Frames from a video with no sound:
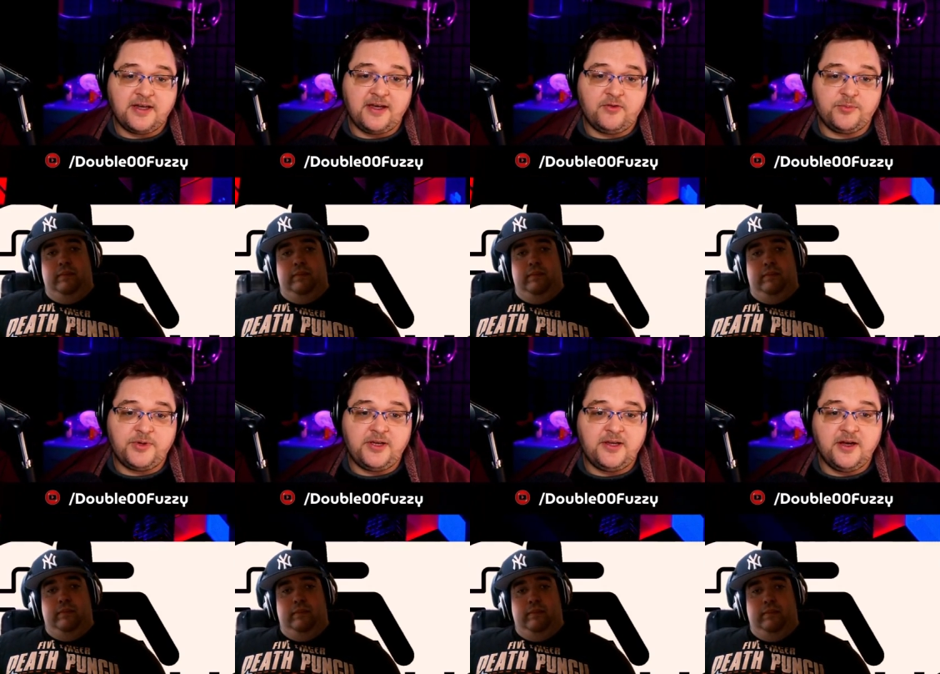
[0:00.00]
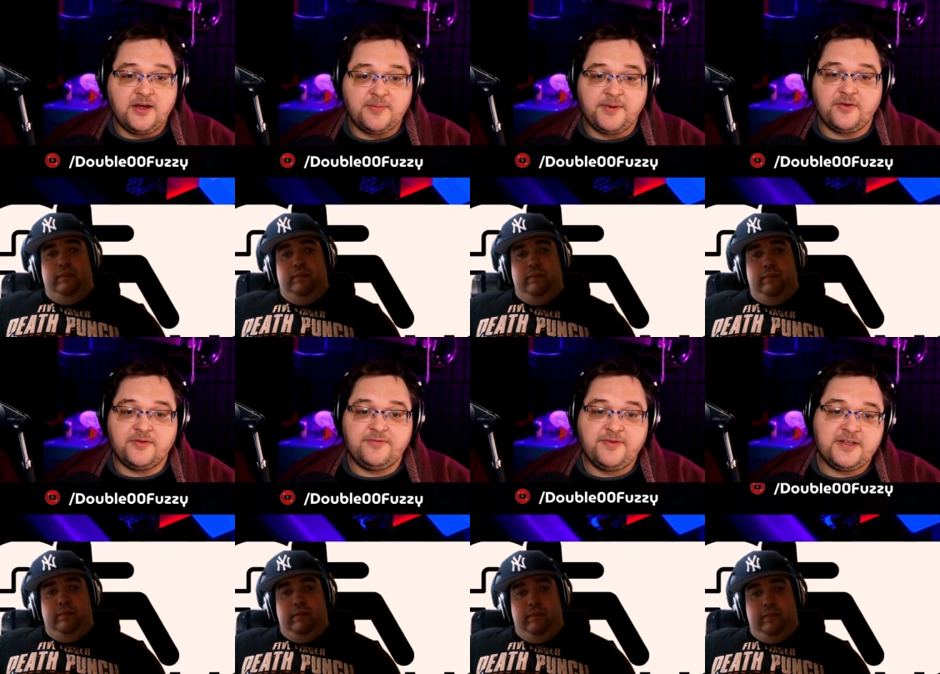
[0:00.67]
Speaker 1: I will be hopping
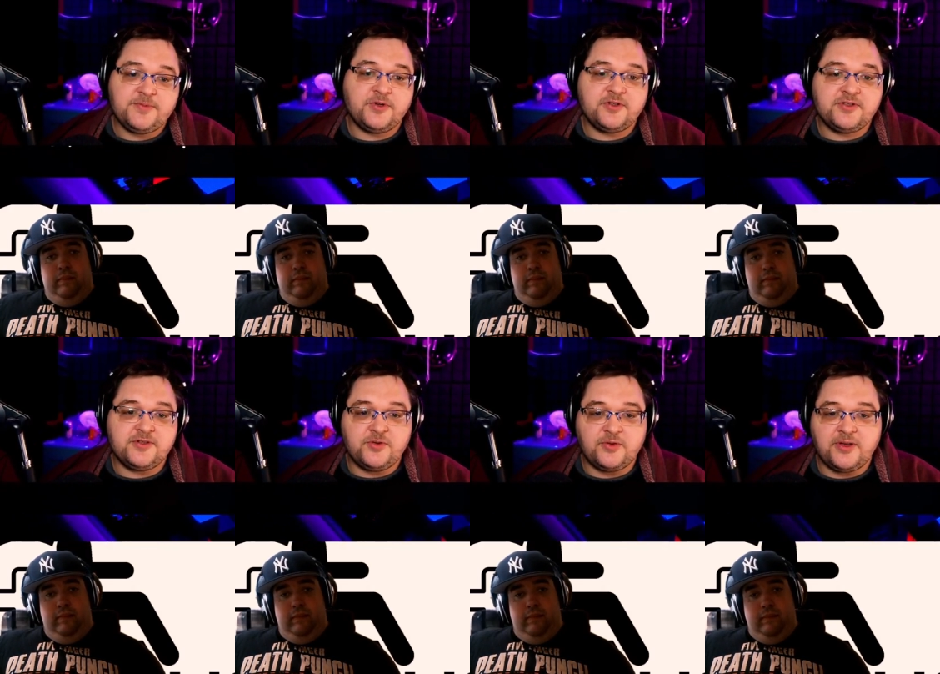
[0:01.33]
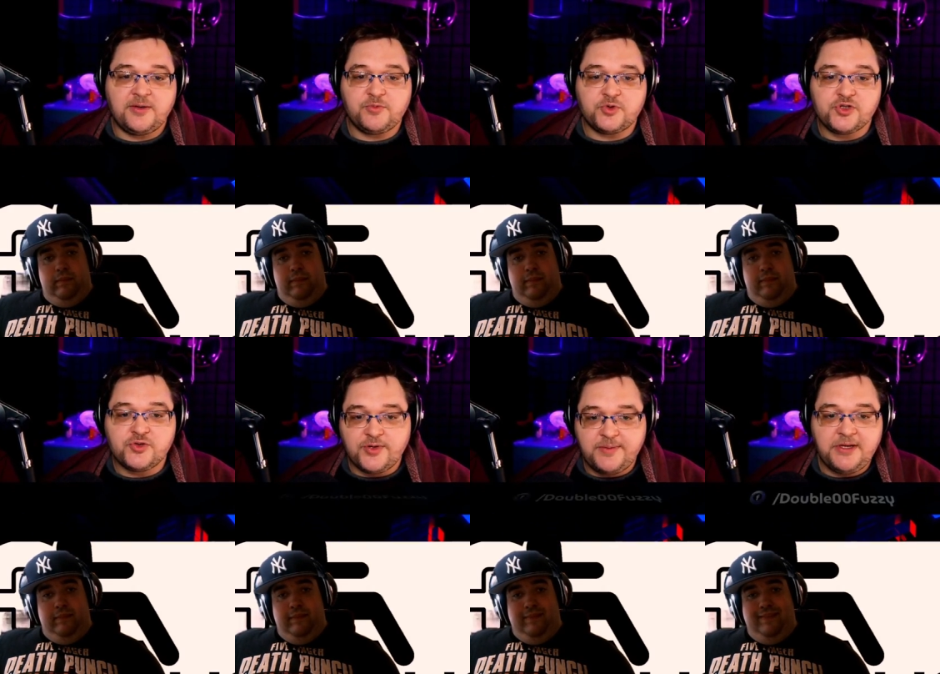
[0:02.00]
on Facebook to do a lot more
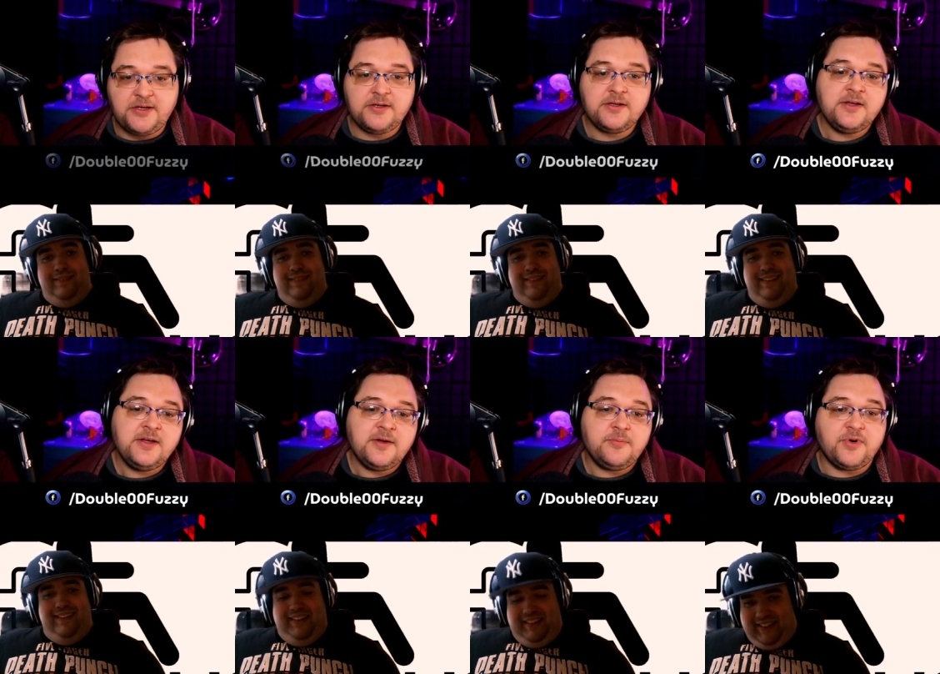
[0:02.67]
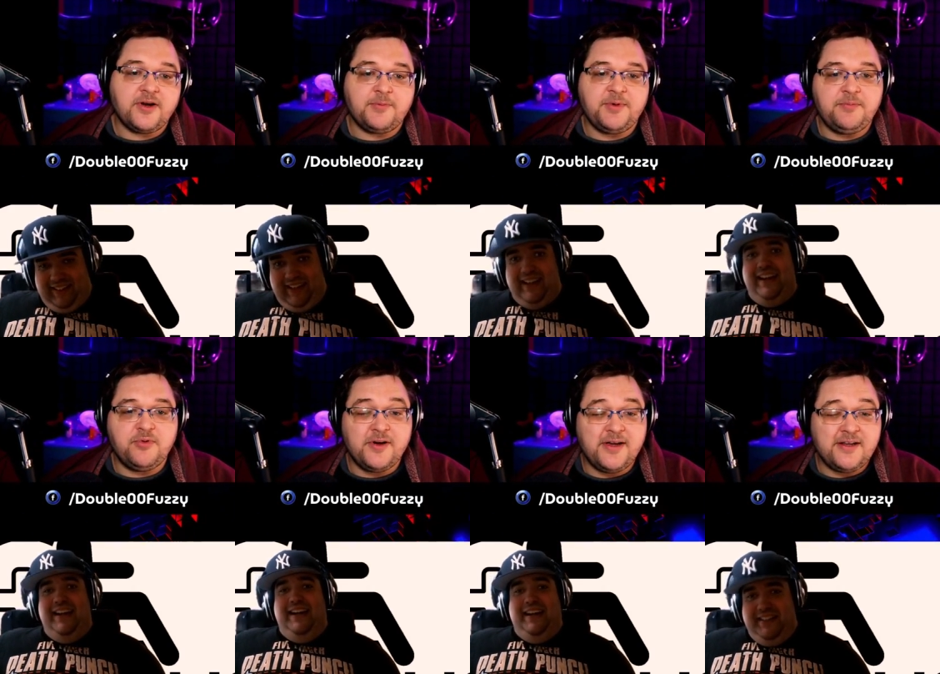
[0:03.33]
streaming, but I'll be
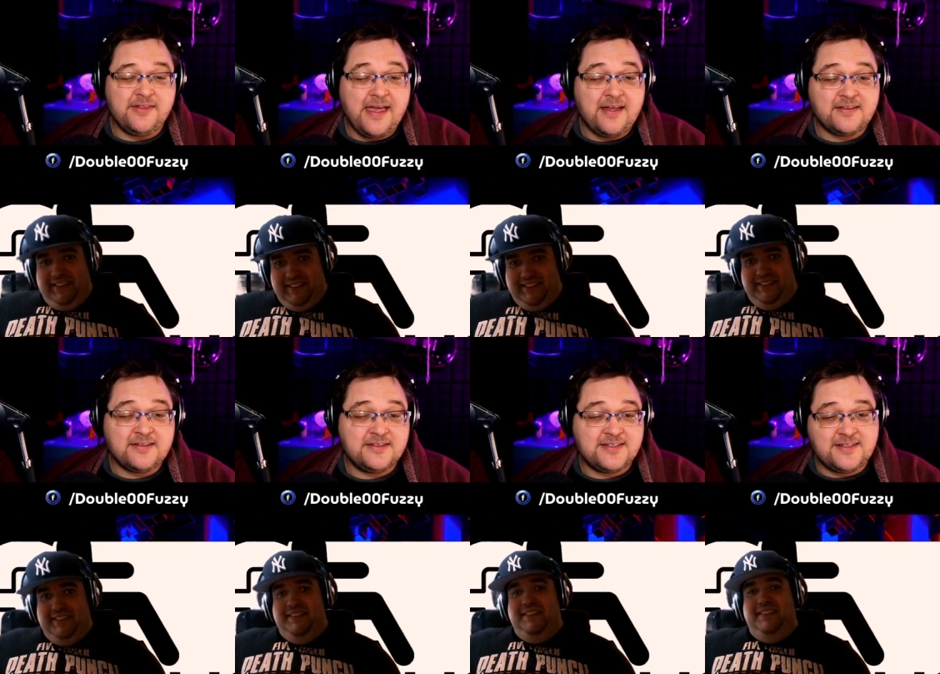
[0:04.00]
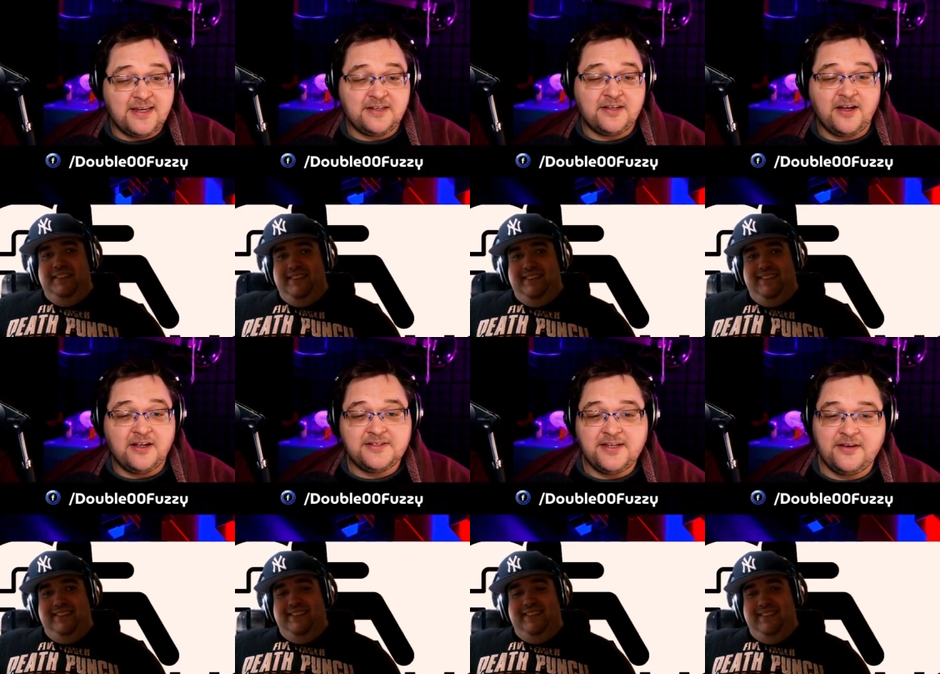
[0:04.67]
bringing that said
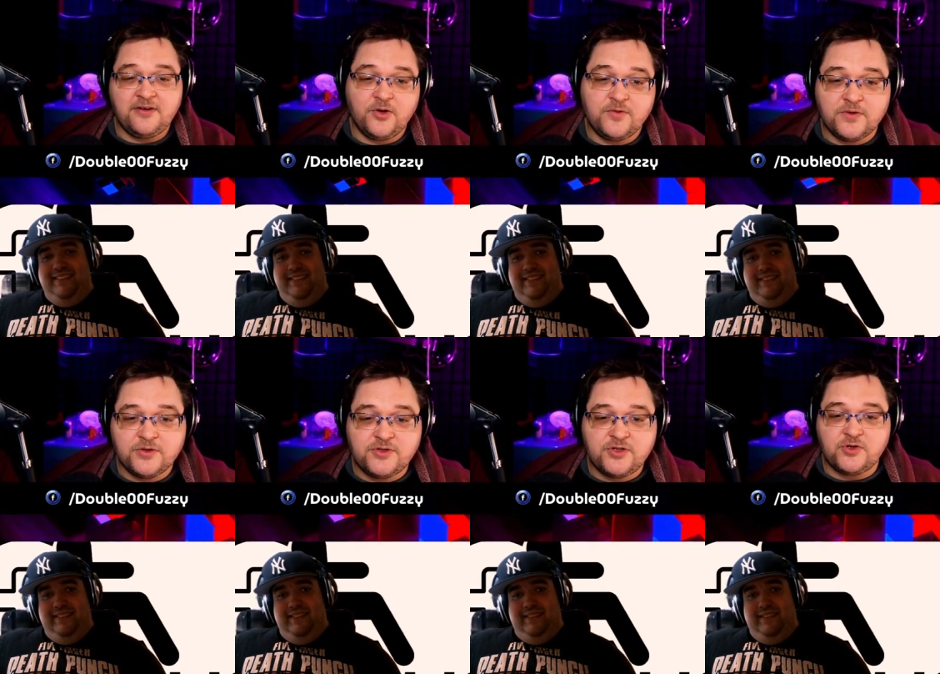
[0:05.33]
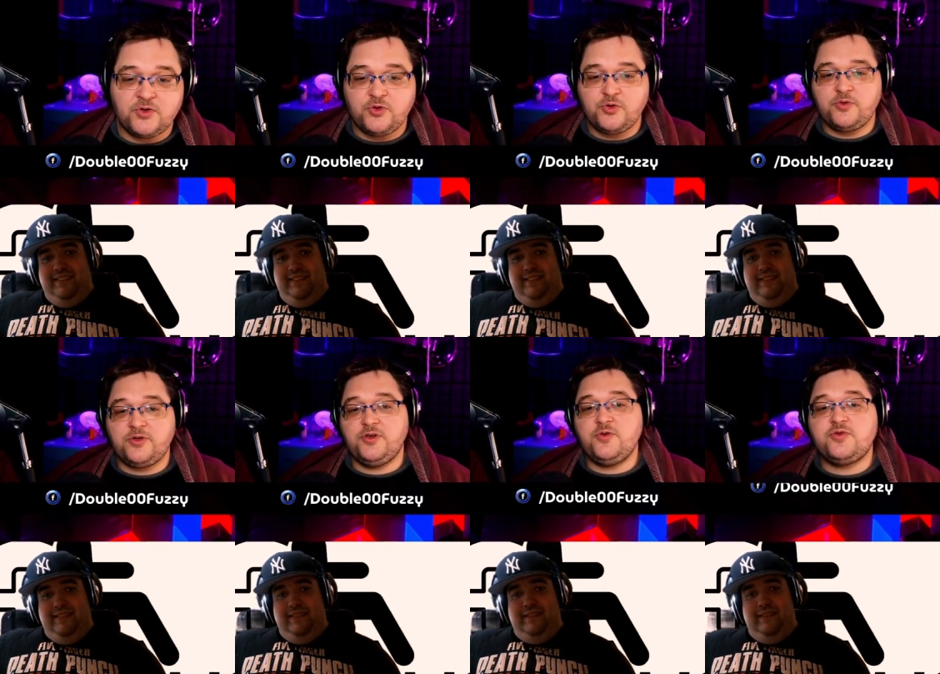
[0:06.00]
content over to
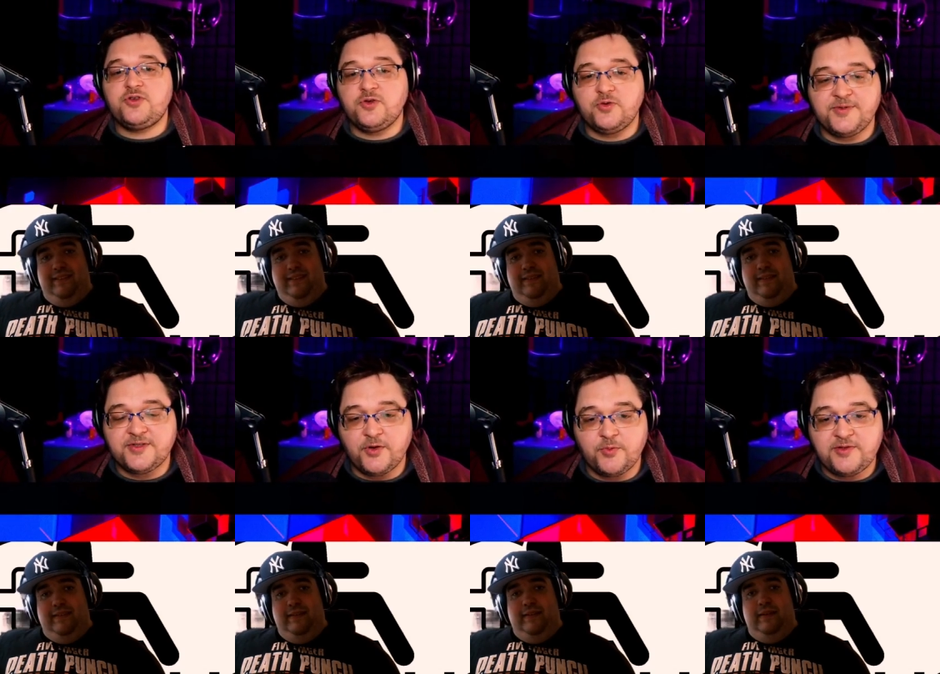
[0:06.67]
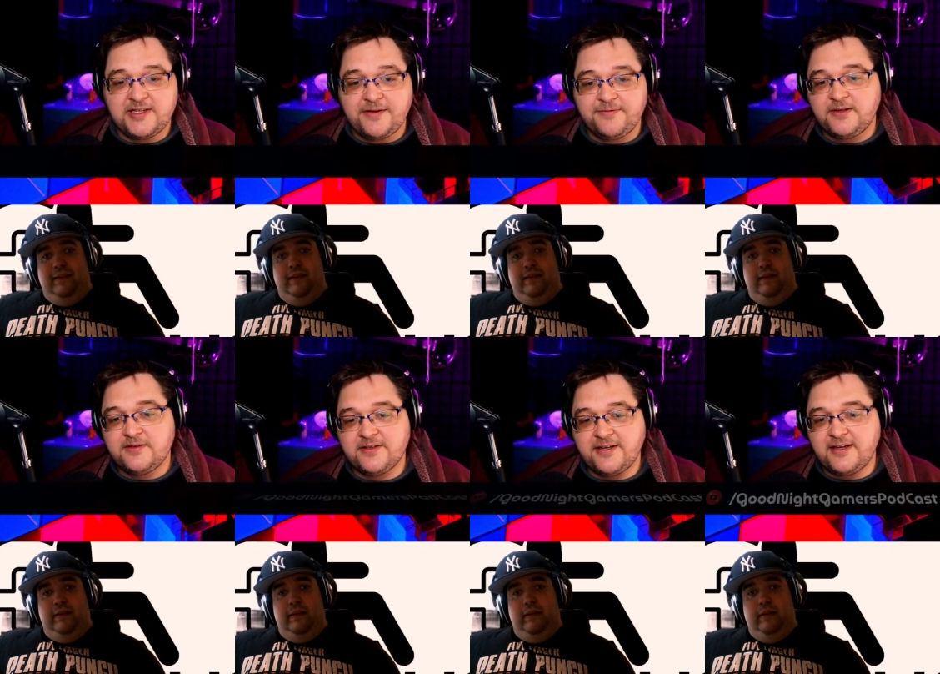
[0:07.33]
YouTube. So
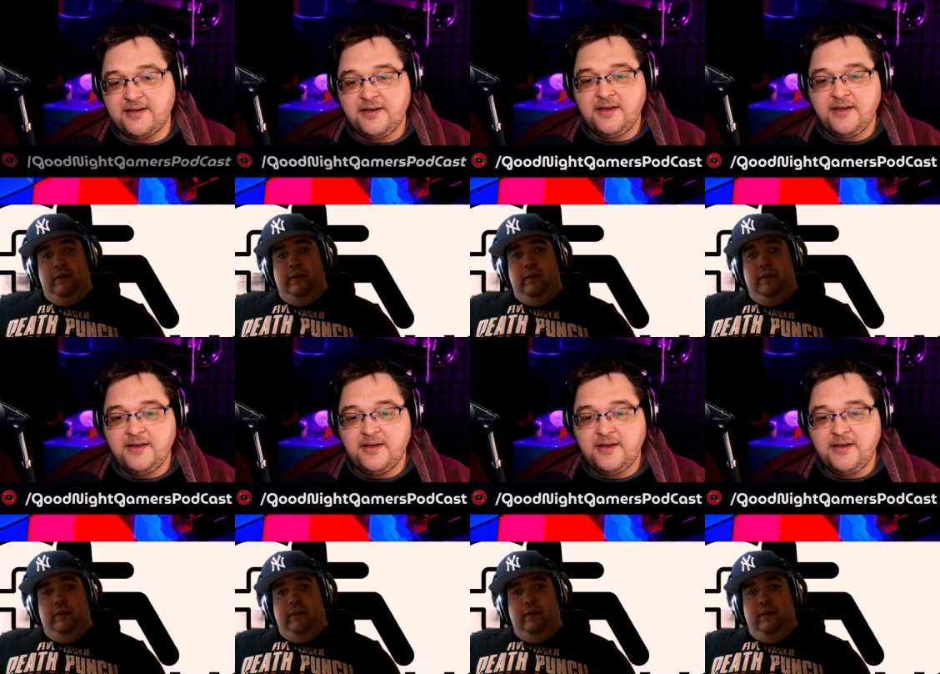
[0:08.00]
definitely